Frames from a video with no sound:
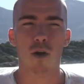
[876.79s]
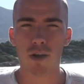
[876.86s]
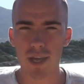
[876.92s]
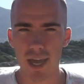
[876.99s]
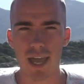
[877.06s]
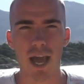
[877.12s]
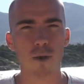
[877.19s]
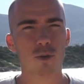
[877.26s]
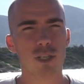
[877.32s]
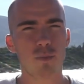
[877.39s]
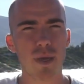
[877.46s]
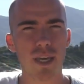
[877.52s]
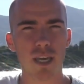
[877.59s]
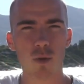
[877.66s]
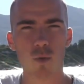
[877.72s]
okay, I was
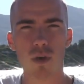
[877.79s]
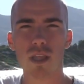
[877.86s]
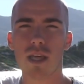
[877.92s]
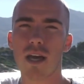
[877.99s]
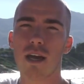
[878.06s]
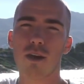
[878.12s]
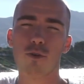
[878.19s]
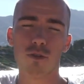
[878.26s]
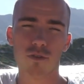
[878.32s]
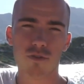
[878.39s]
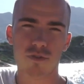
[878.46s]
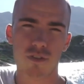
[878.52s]
speaking with a good